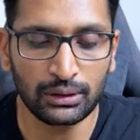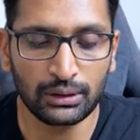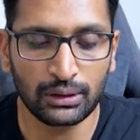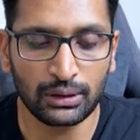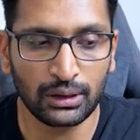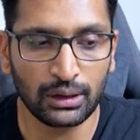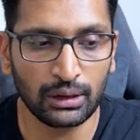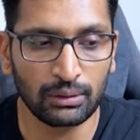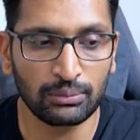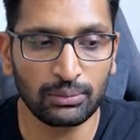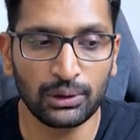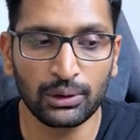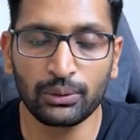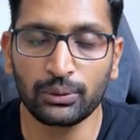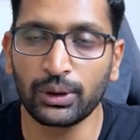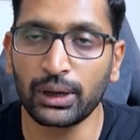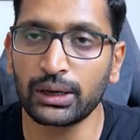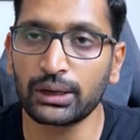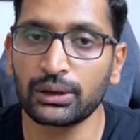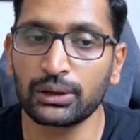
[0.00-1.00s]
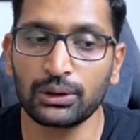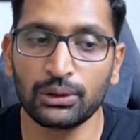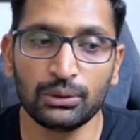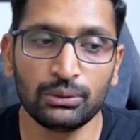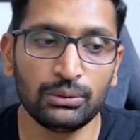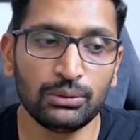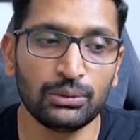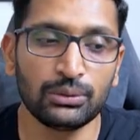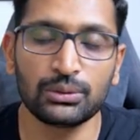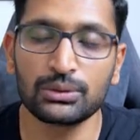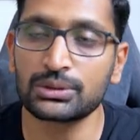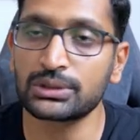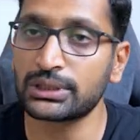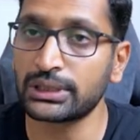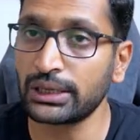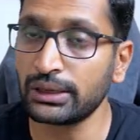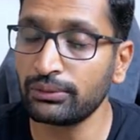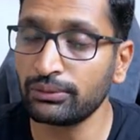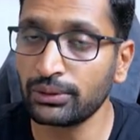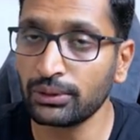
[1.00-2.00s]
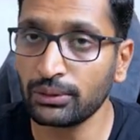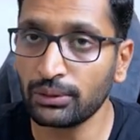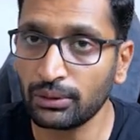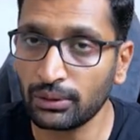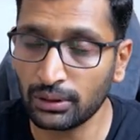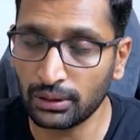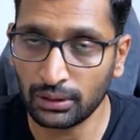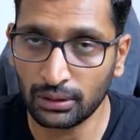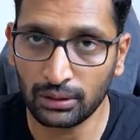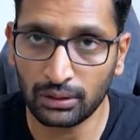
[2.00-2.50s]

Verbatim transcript: W and Q to save your uh,